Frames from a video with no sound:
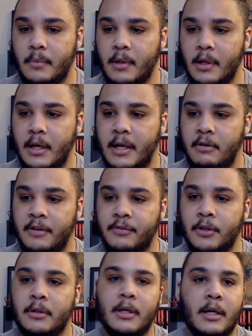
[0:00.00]

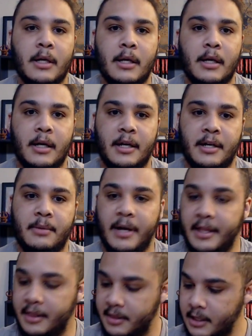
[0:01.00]
However, I
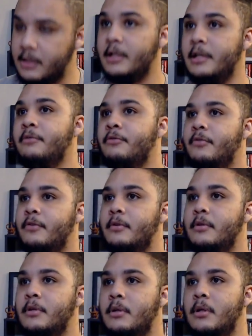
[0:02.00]
think I've
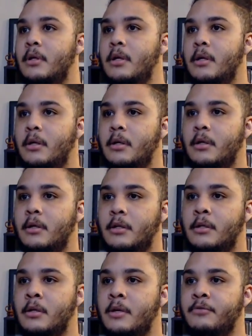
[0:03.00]

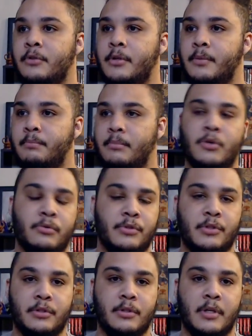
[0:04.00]
covered
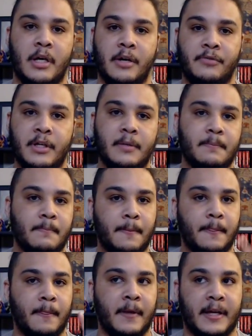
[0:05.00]
most of it.
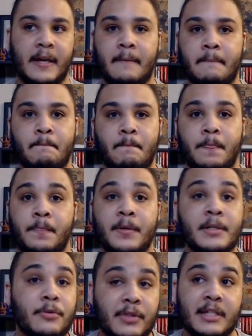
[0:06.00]
Again,
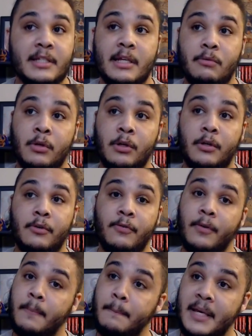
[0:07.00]
these are things that work
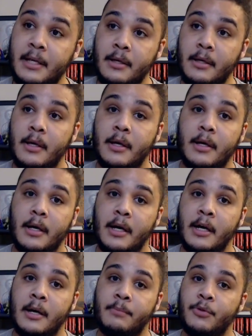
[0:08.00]
for me.
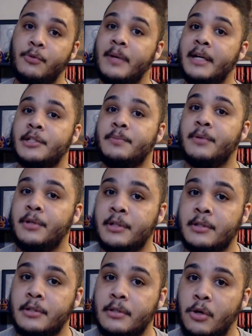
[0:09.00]
Through my
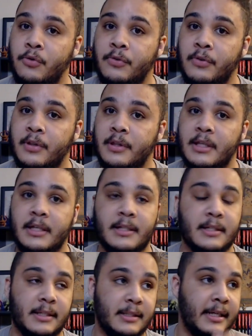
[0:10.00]
experience over the
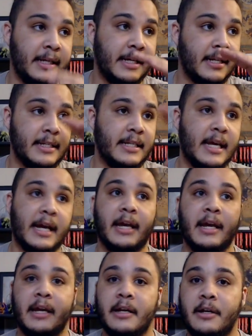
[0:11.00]
like
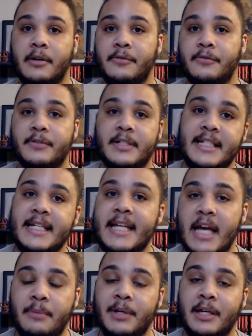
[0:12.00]
decade of
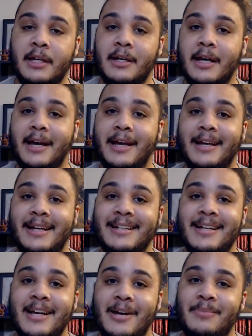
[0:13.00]
DMing and
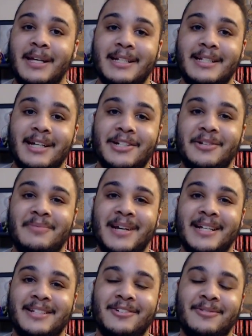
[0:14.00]
being a dungeon
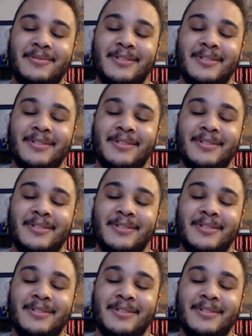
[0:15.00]
master,